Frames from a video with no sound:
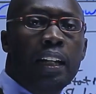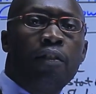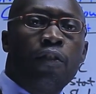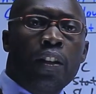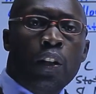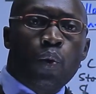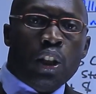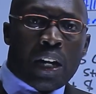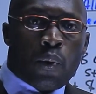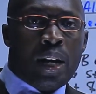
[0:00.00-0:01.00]
If it
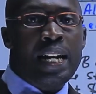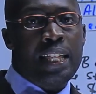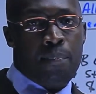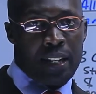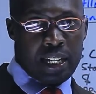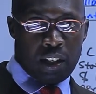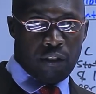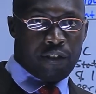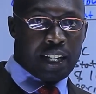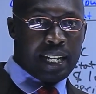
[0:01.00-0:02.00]
was acquired at the beginning
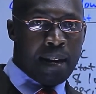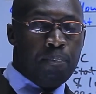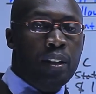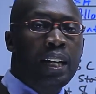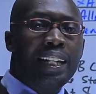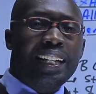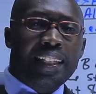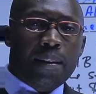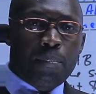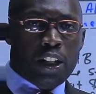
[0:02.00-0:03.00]
of the year,
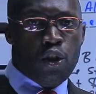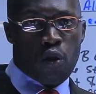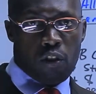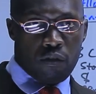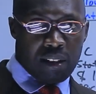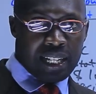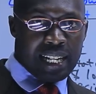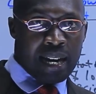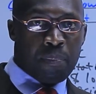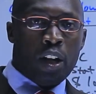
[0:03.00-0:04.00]
in the middle of the
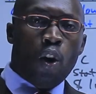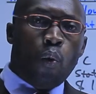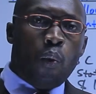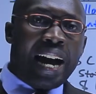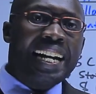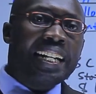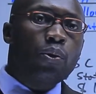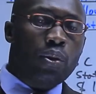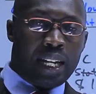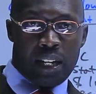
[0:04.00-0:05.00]
year, one day
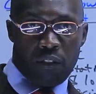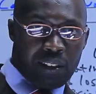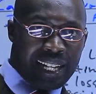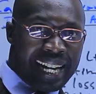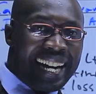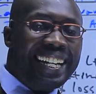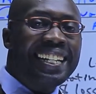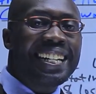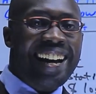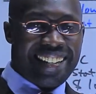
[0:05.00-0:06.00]
to the end of the year,
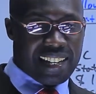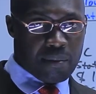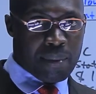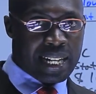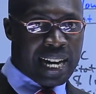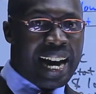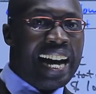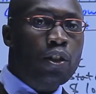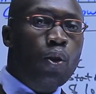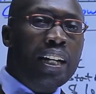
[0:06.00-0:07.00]
it doesn't matter.
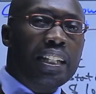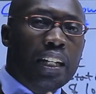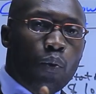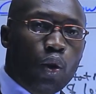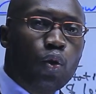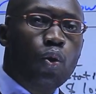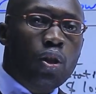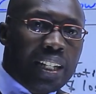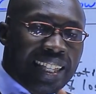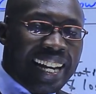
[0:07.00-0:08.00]
As long as it was
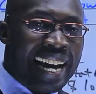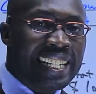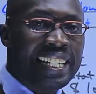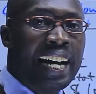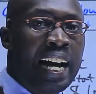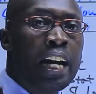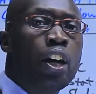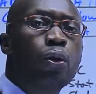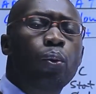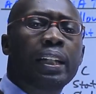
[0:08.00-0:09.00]
used in that year,
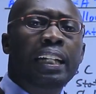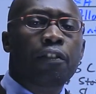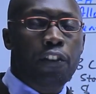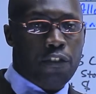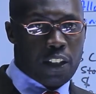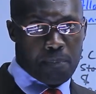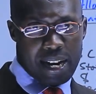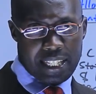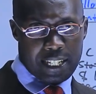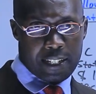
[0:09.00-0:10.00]
you take
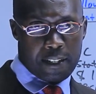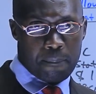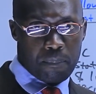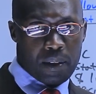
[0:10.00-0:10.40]
50%.